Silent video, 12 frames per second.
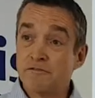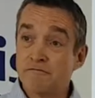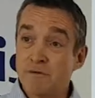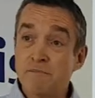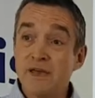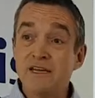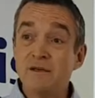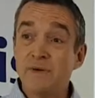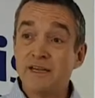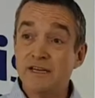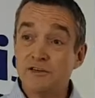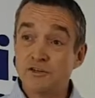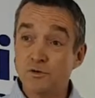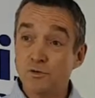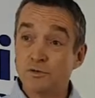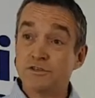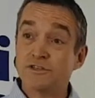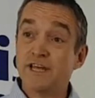there are many, many
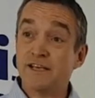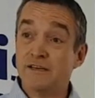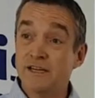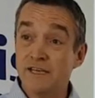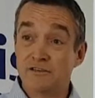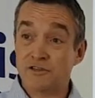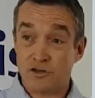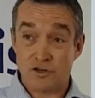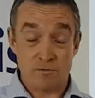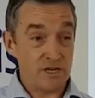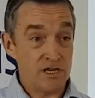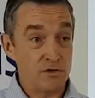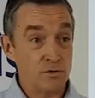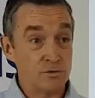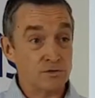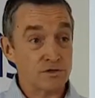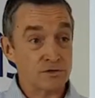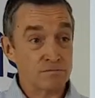tools and techniques that can be
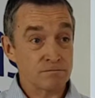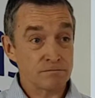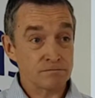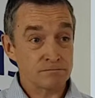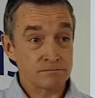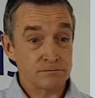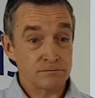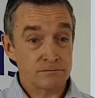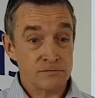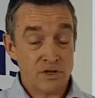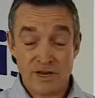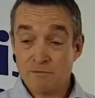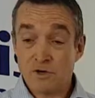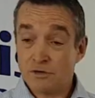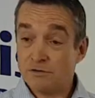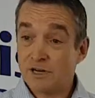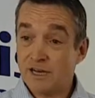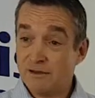used. And I'm
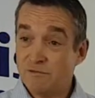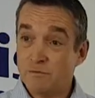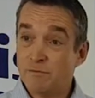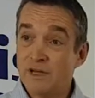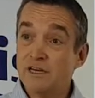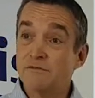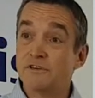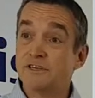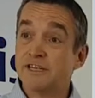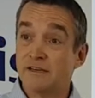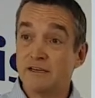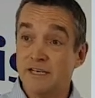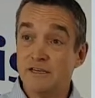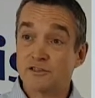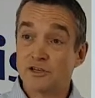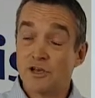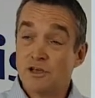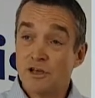going to claim that many of the
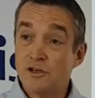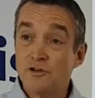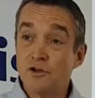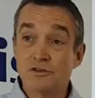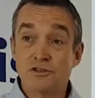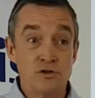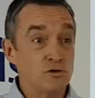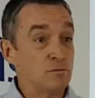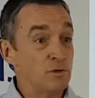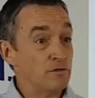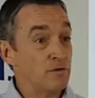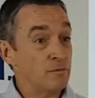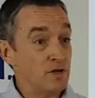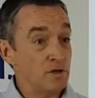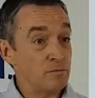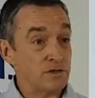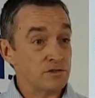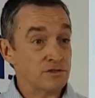techniques are not suitable for
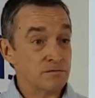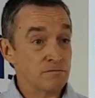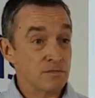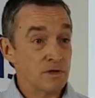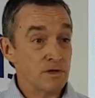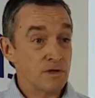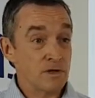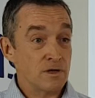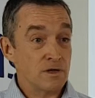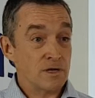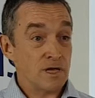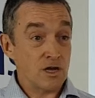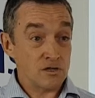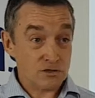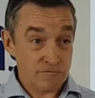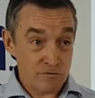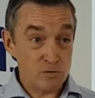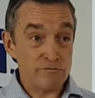purpose.
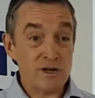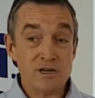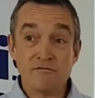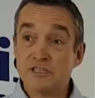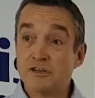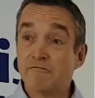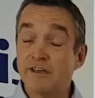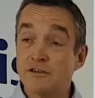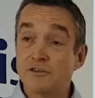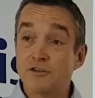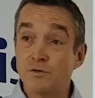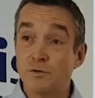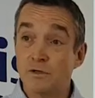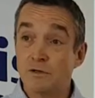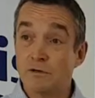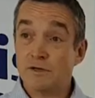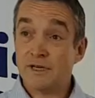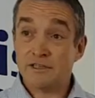A screwdriver is a great
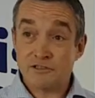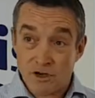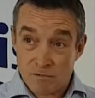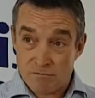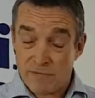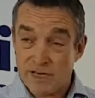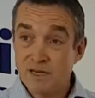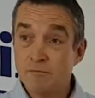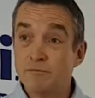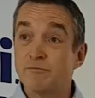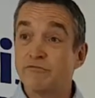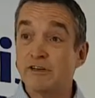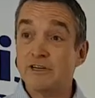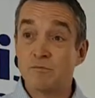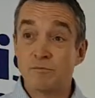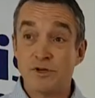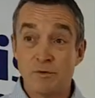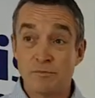tool. It's got many
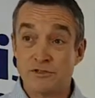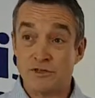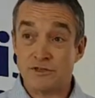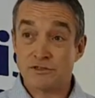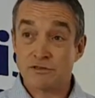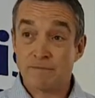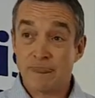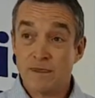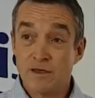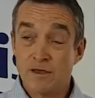brilliant purposes,